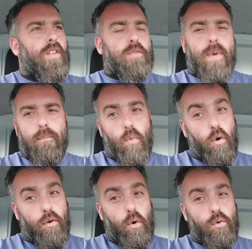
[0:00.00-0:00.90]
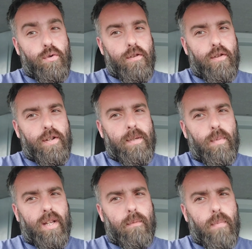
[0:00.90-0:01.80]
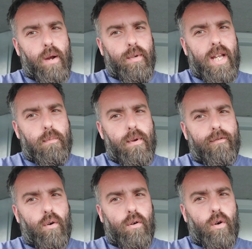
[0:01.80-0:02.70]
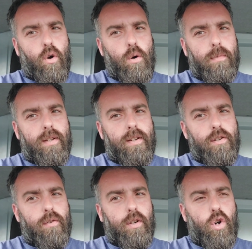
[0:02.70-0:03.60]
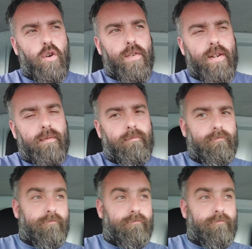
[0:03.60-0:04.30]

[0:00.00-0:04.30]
They spent more than £130 billion keeping folk at home, didn't they, during COVID?